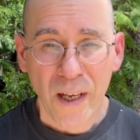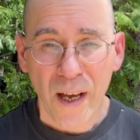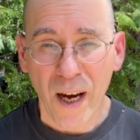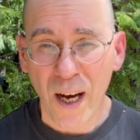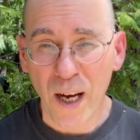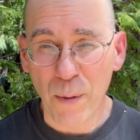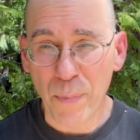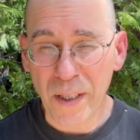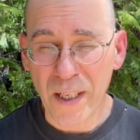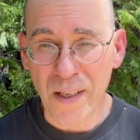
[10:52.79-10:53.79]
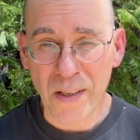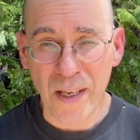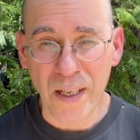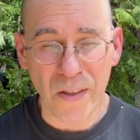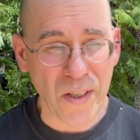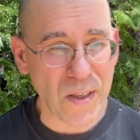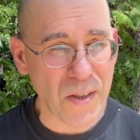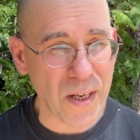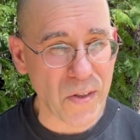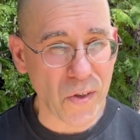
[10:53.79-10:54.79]
But yet sense, he
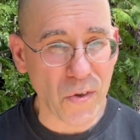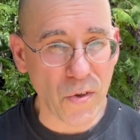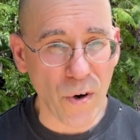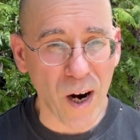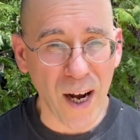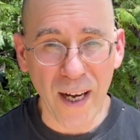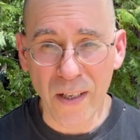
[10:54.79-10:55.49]
says, is dry.